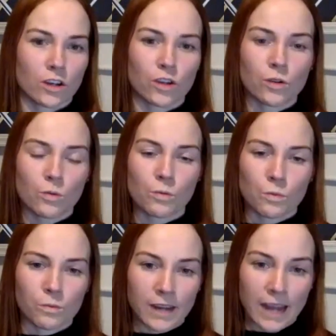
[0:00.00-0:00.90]
You
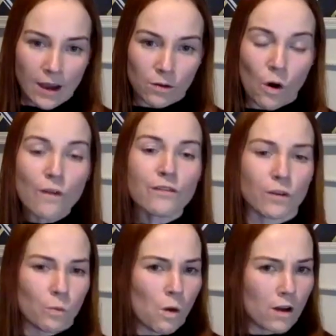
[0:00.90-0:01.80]
now
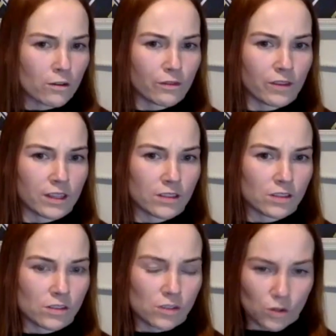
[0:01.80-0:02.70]
offer WildFit
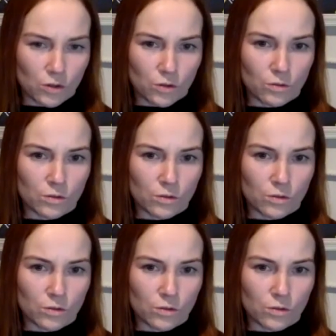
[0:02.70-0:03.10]
to